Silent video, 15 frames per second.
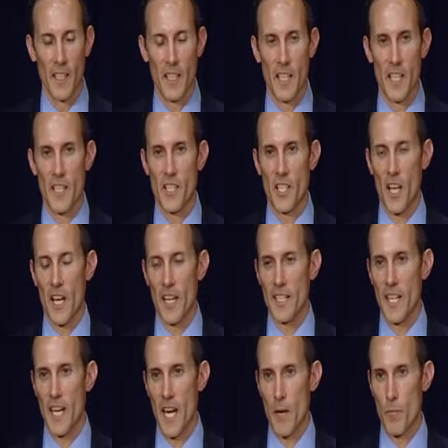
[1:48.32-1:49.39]
Inside
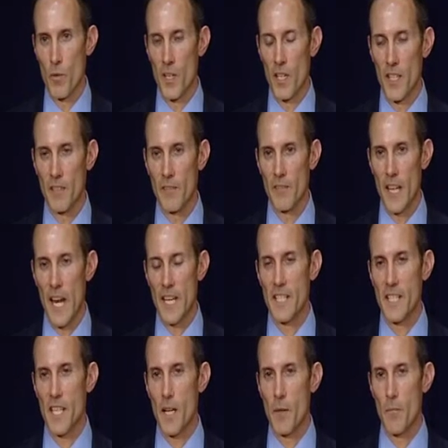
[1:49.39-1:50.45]
Canberra,
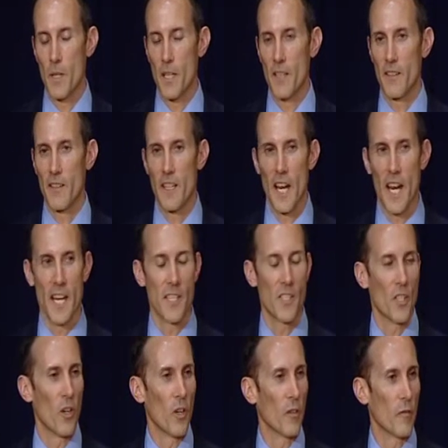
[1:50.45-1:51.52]
NATSEM and
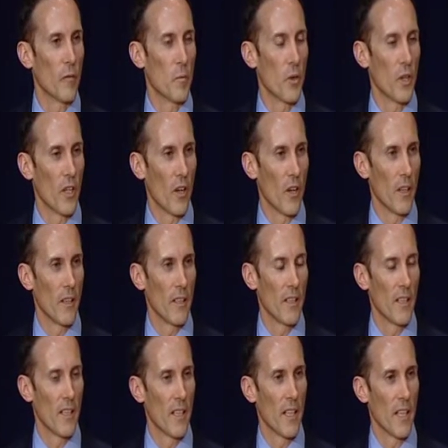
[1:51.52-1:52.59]
ANSOG for putting on
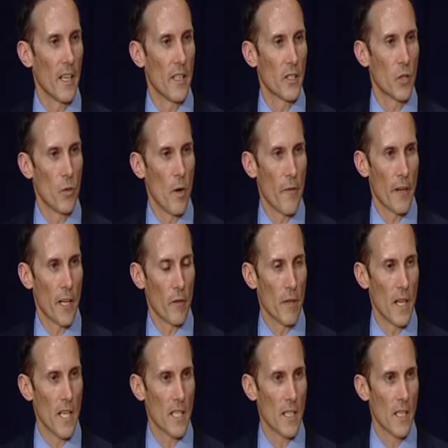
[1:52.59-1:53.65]
a terrific
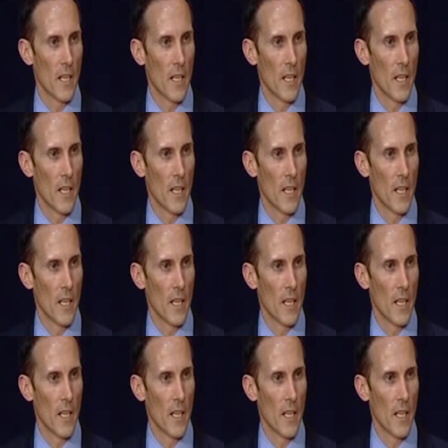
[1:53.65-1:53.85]
event.